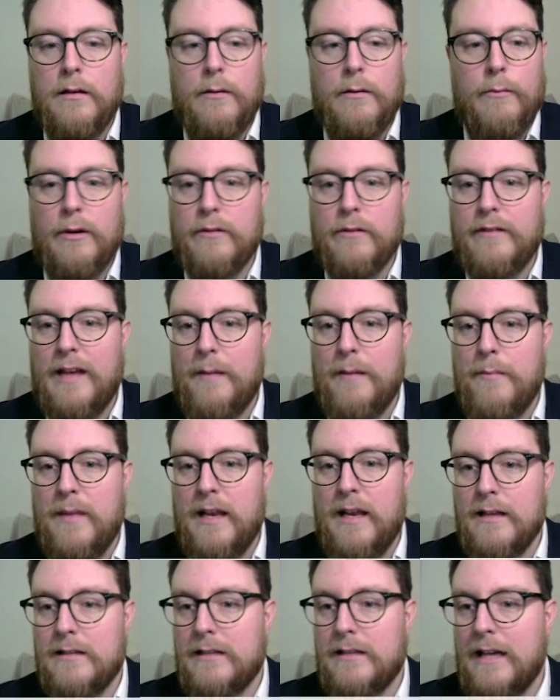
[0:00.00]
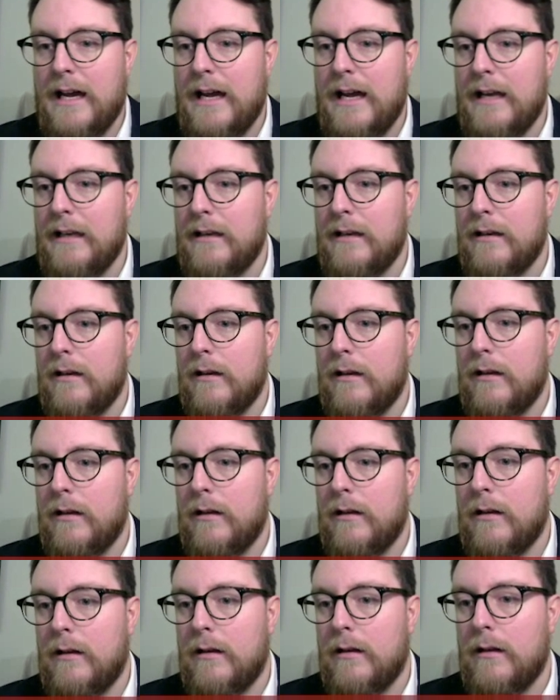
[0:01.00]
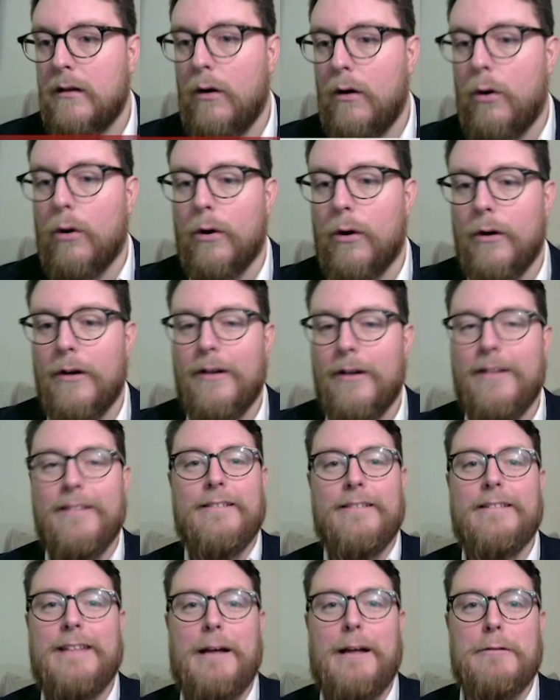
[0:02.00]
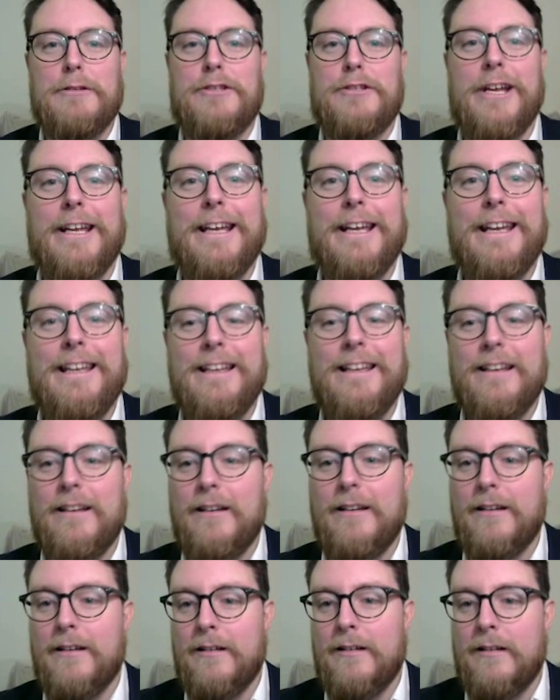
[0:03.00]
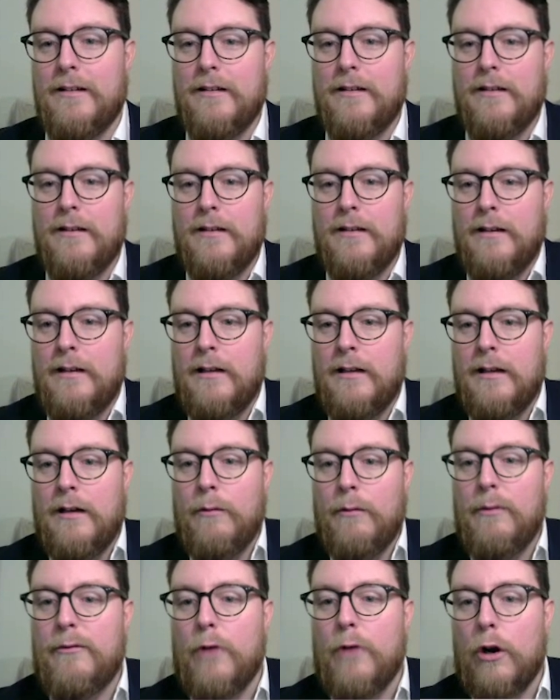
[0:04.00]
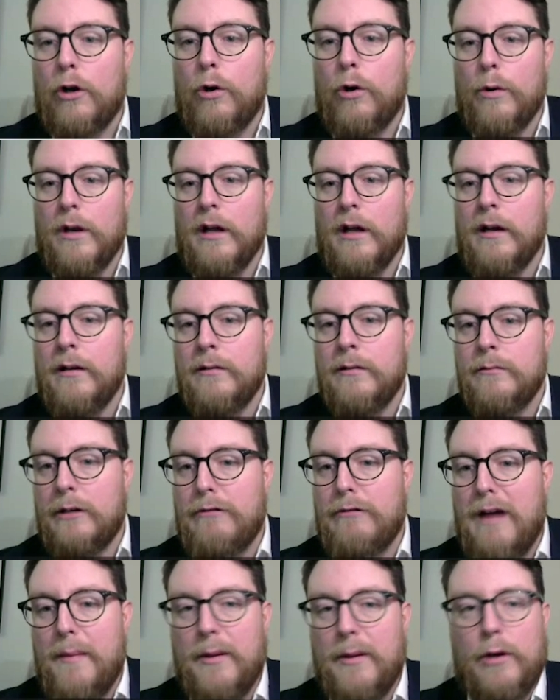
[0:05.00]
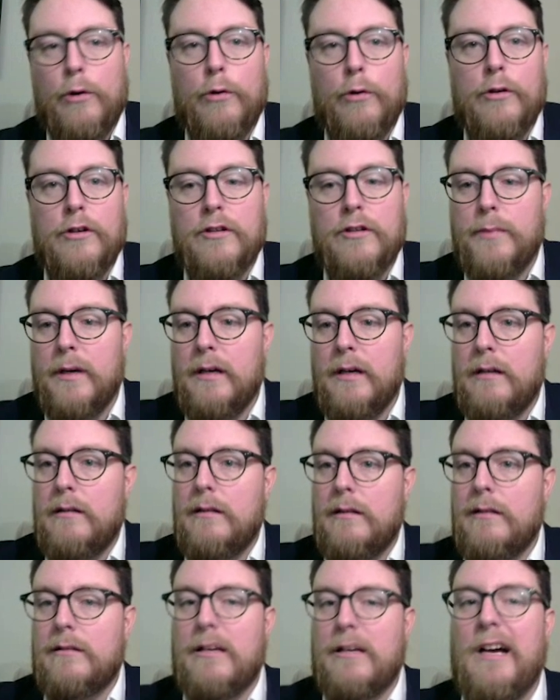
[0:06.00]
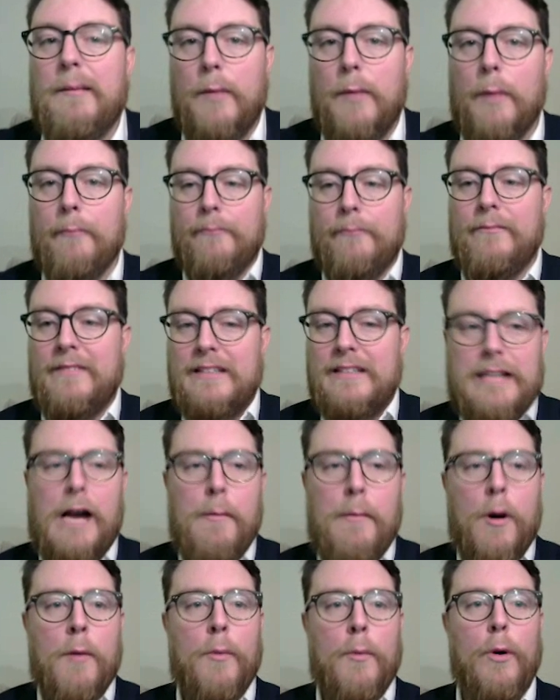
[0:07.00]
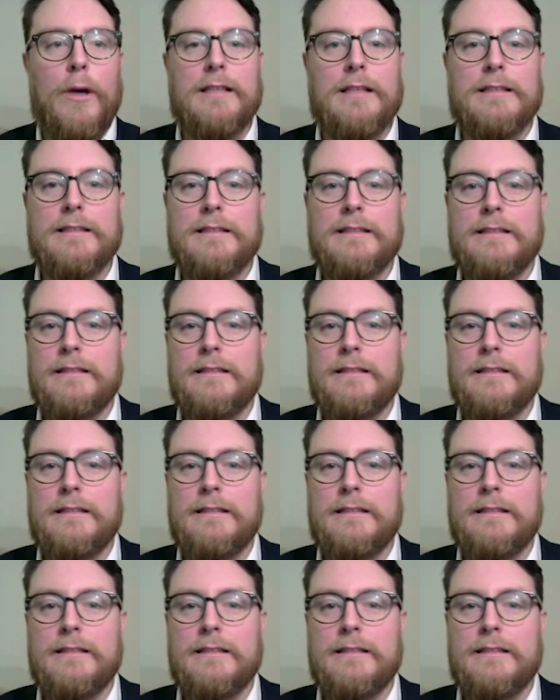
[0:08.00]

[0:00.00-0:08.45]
We've got 10 minutes. Kane. Oh, that was cheeky. We've got a corner. We're crap at corners, but come on. Come on, boys.